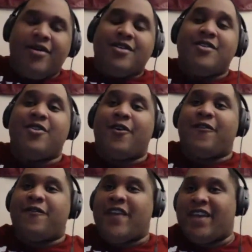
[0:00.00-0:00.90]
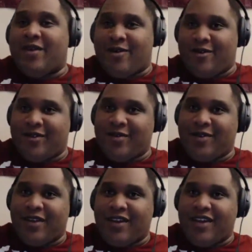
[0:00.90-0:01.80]
Your field
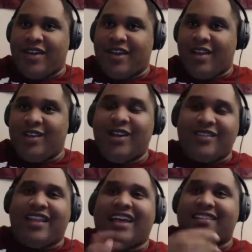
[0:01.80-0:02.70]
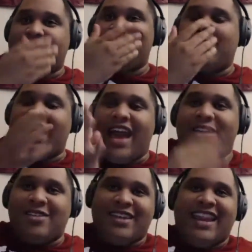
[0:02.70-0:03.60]
looks like something out
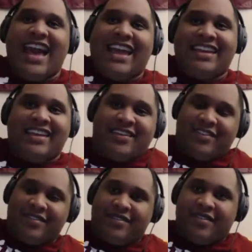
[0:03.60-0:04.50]
of the 90s.